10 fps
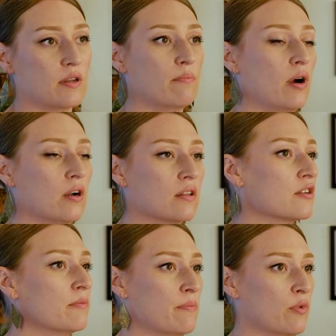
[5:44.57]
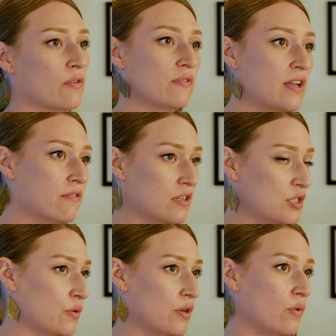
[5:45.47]
to impart a little bit more flavor
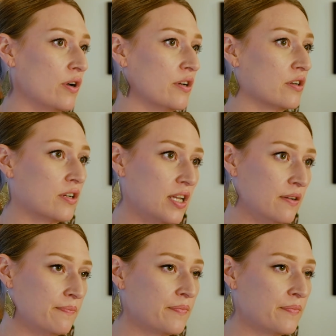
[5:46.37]
into it while you're cooking.